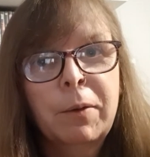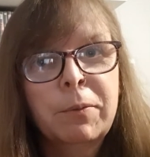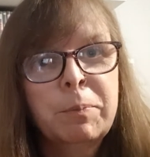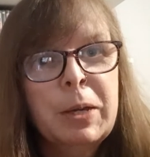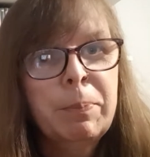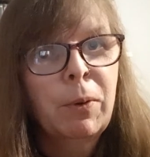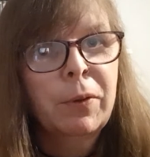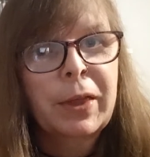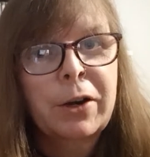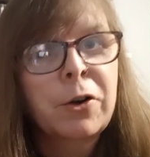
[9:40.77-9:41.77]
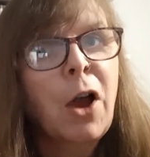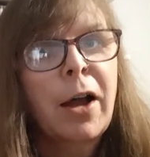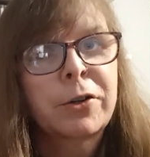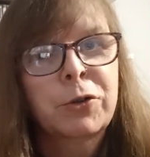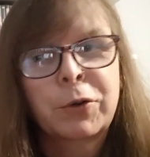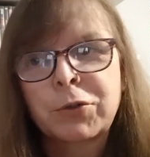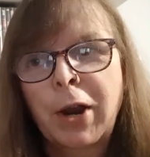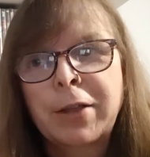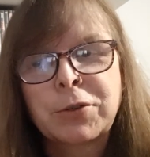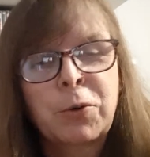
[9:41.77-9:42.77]
people that are not
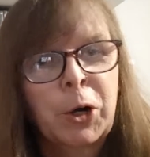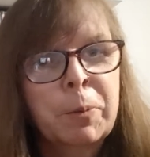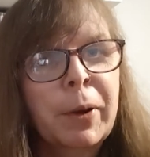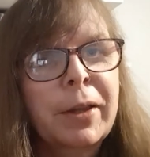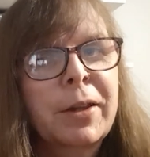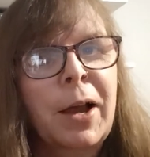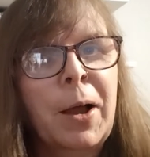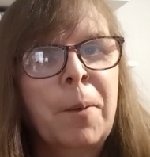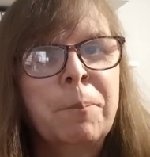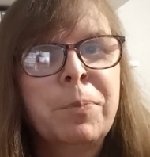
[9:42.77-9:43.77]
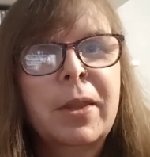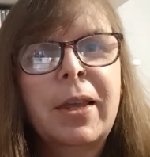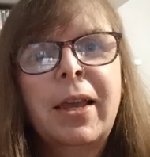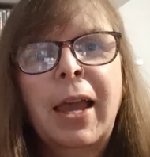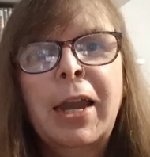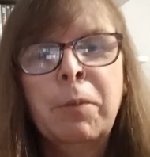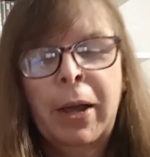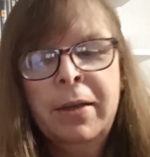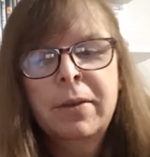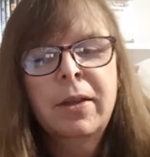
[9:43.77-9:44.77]
trans and queer, but
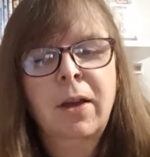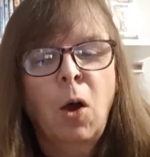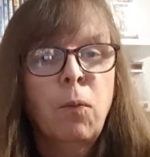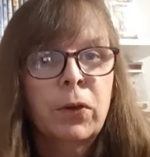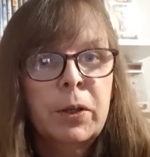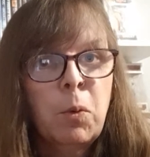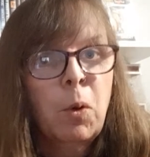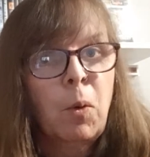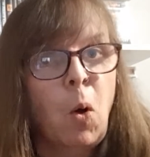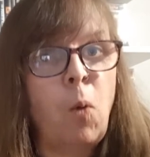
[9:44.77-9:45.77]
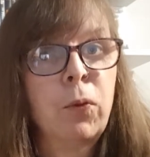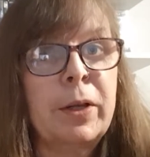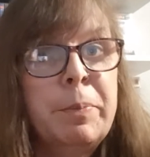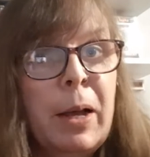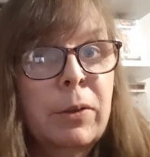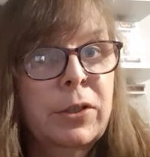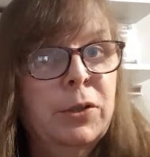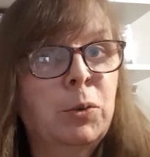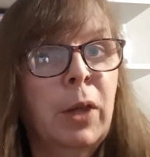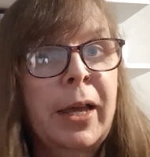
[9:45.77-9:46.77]
anyway, hopefully we'll be able
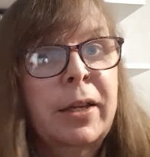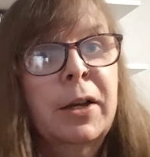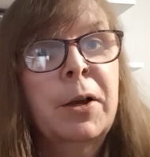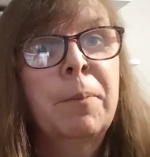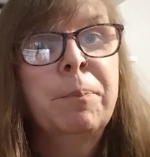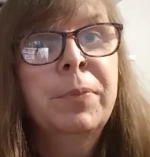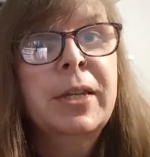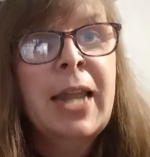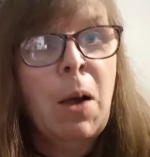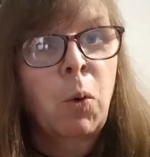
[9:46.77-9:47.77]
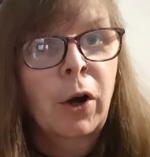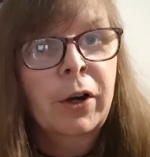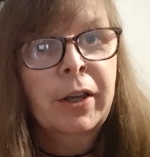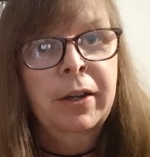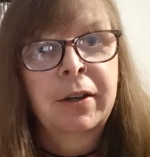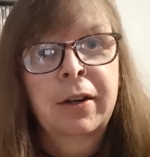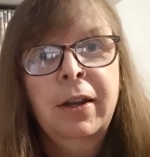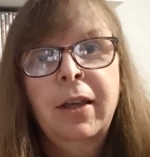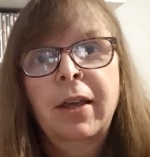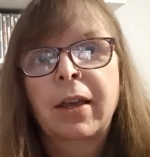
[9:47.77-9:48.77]
to like network and
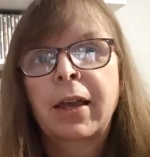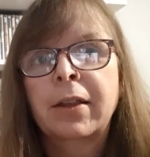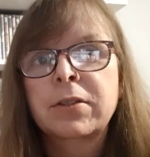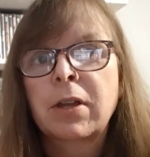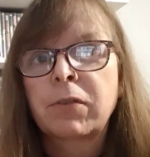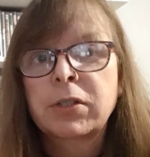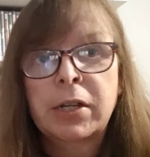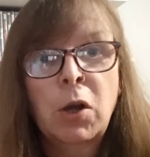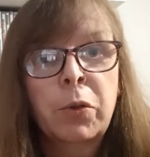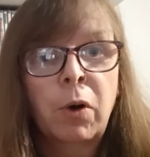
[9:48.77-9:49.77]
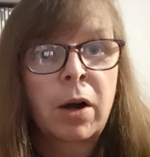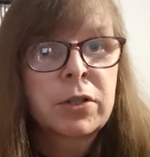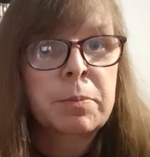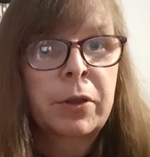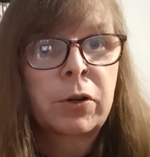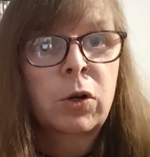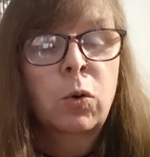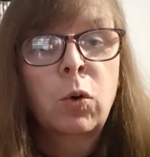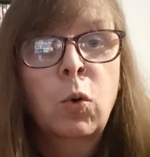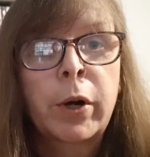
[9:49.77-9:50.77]
stuff, because I know there are some other
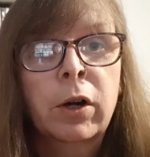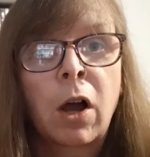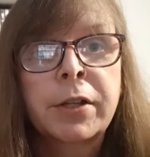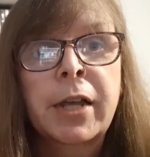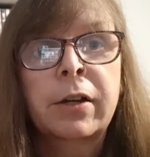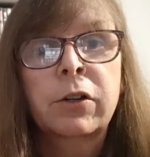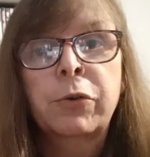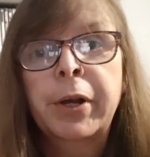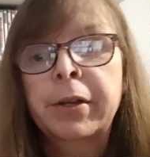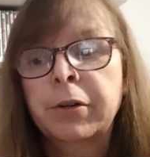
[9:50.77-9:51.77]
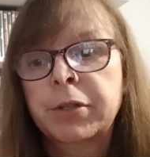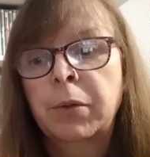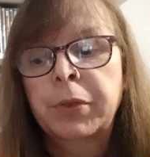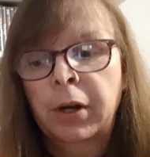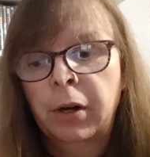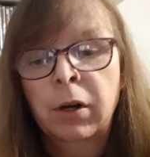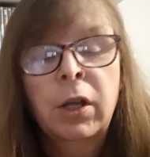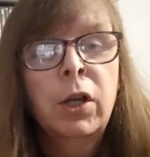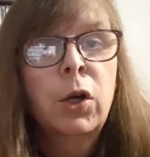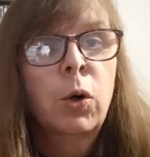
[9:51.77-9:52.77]
queer content creators out there
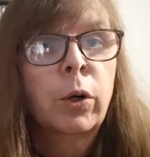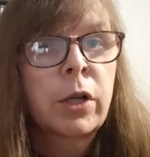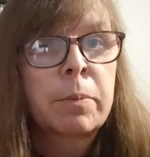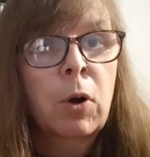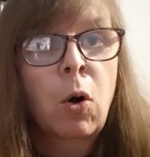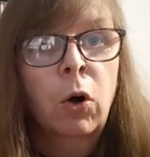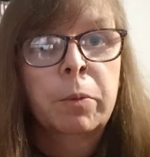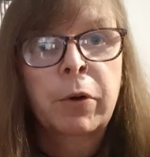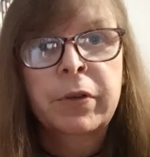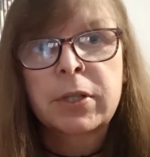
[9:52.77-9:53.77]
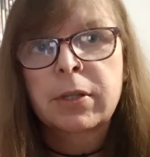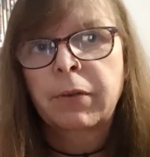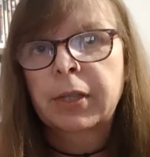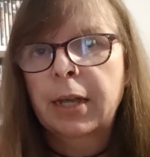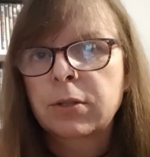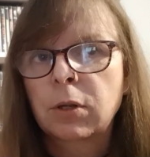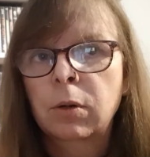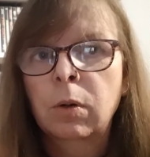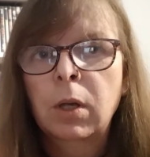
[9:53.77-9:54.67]
who are talking about horror movies and stuff like that. So